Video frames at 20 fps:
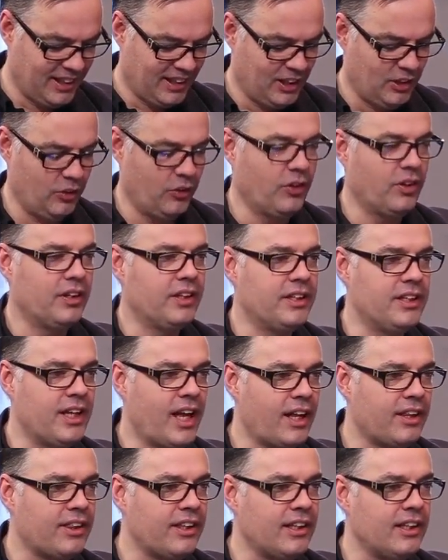You know,
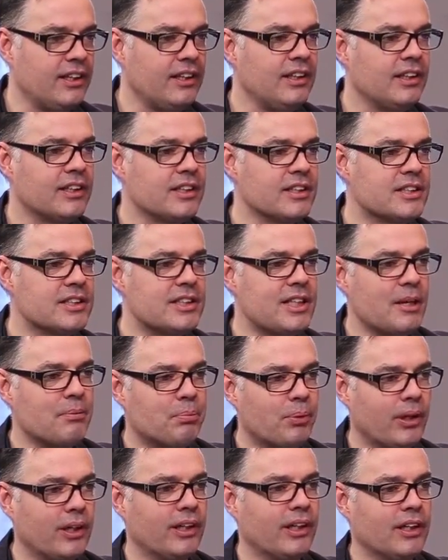nothing can
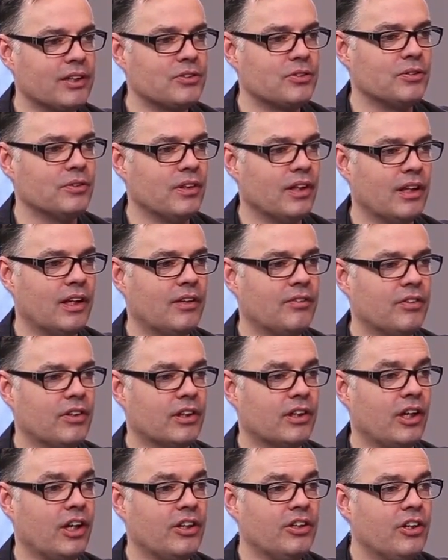separate us from the love
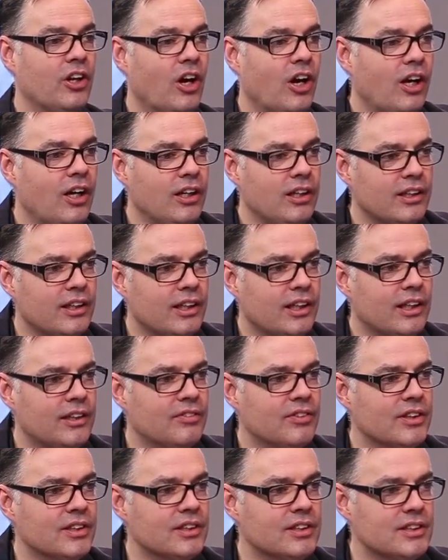of God, not
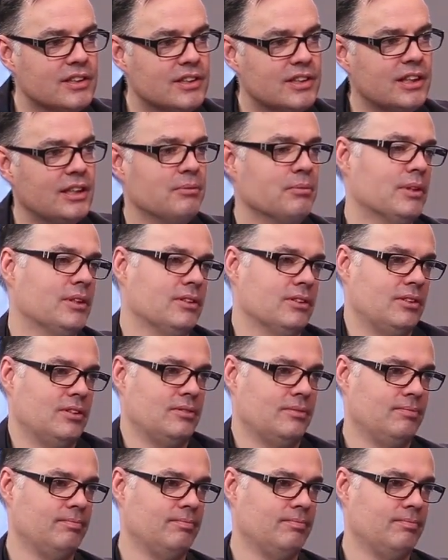even demons.